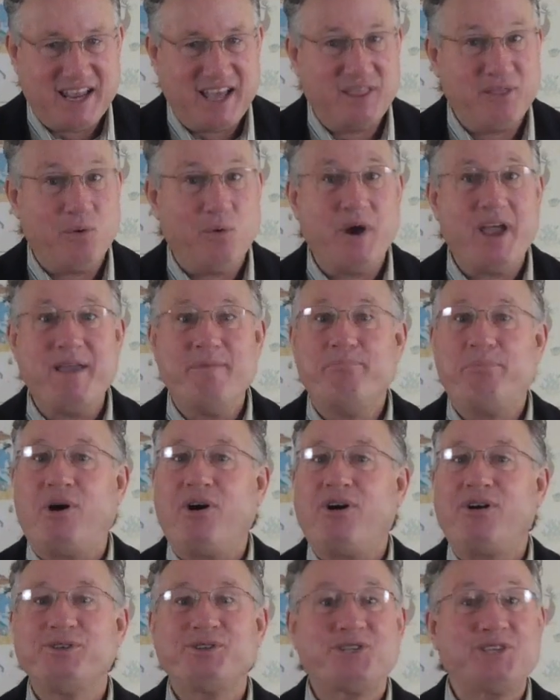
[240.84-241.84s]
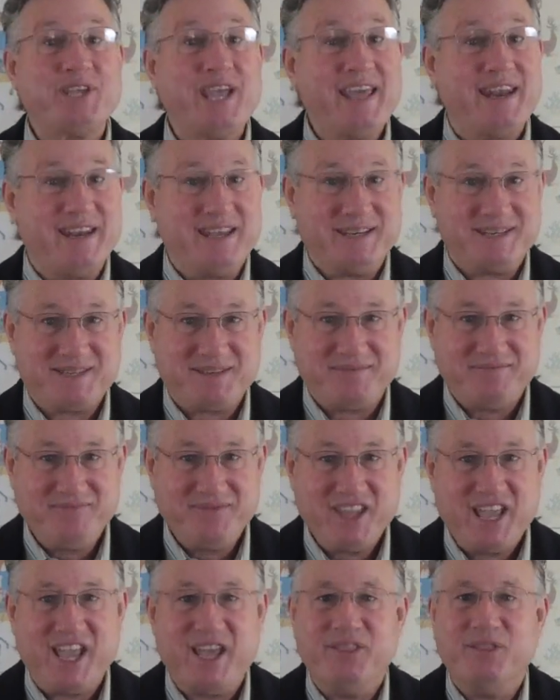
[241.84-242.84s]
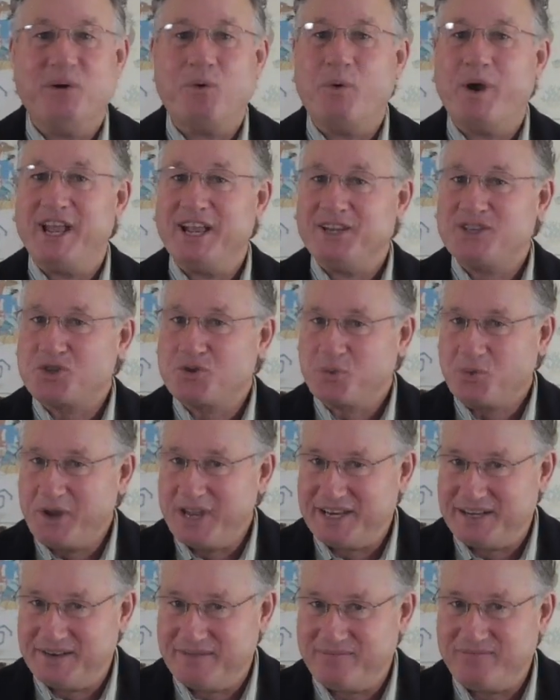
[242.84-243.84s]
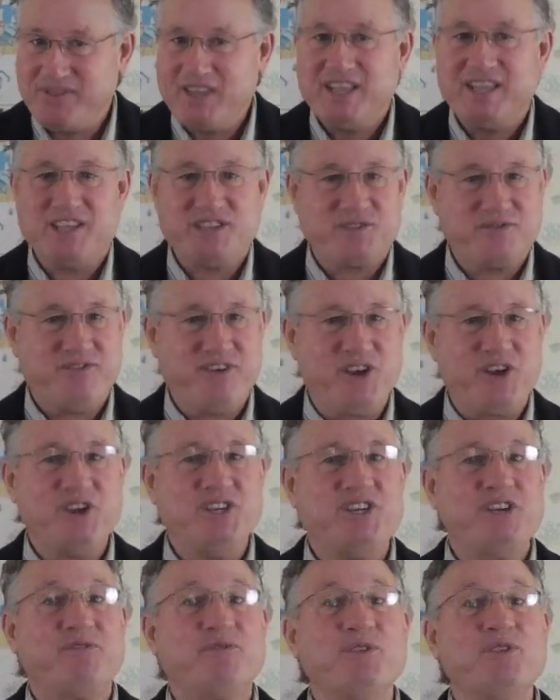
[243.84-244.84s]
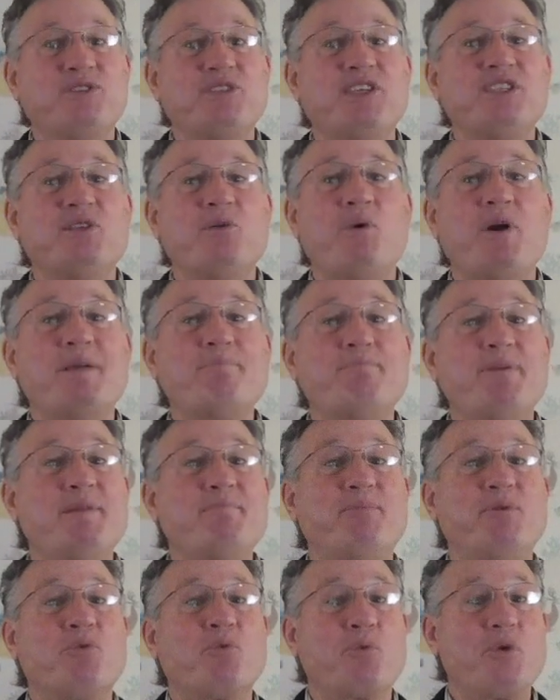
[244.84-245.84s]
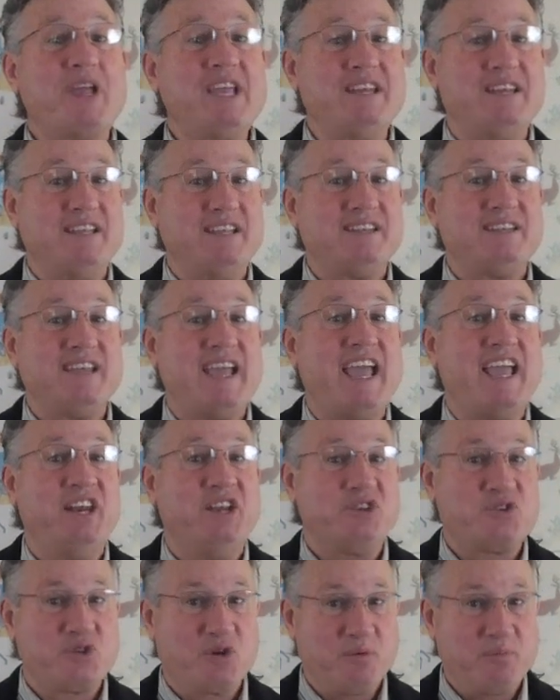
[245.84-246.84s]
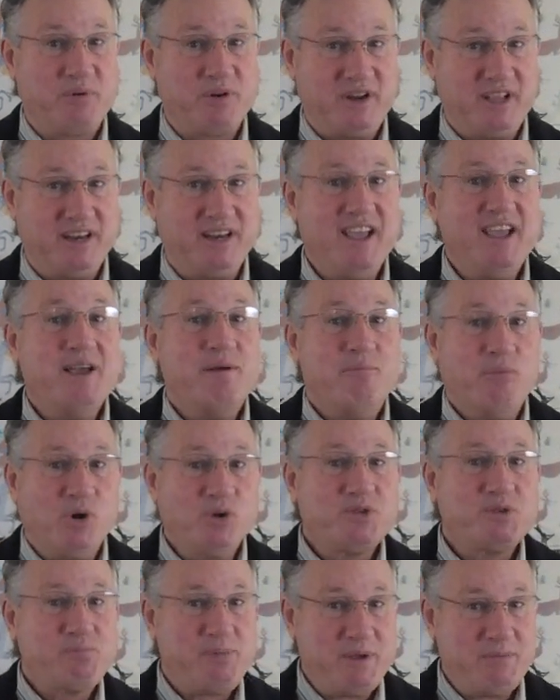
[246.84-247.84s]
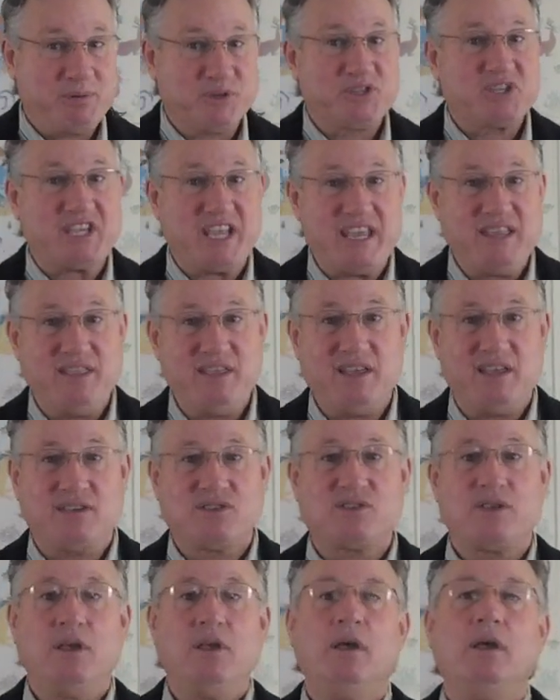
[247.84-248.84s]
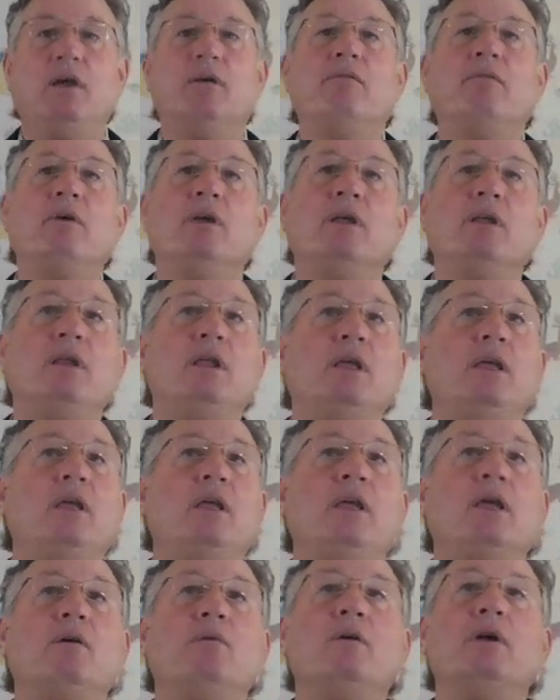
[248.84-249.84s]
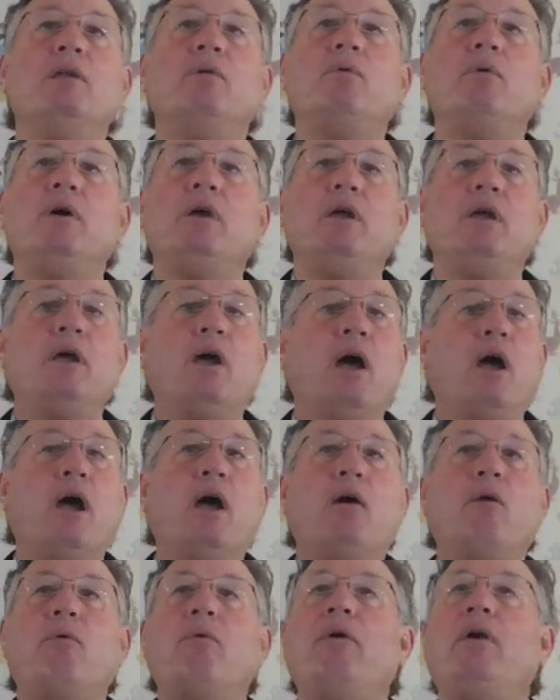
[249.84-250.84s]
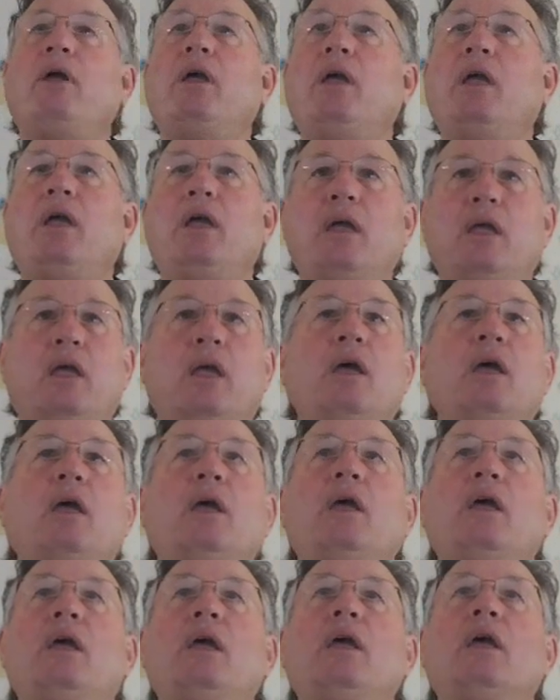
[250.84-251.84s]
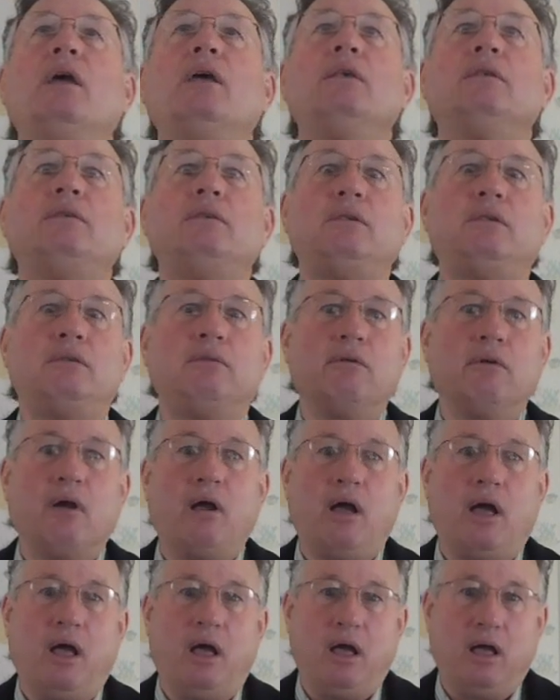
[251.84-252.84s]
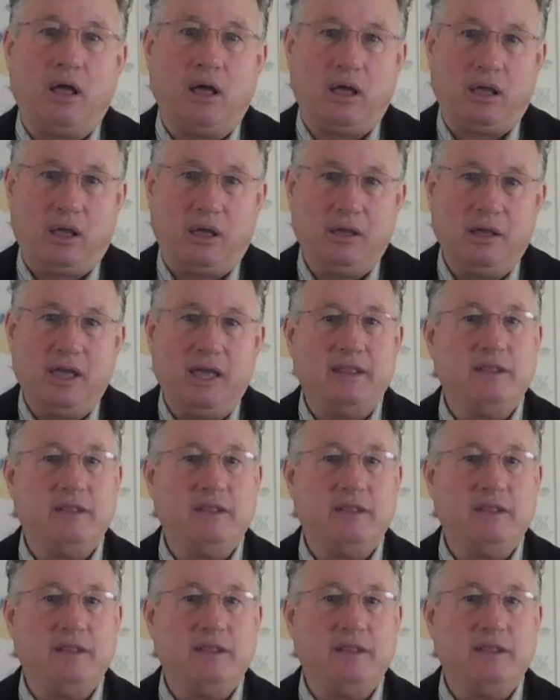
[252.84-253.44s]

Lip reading: Now the way Paul said it and the way it's written is very different than the way people read it and interpret it. Most people say this, when we are weak, he is strong.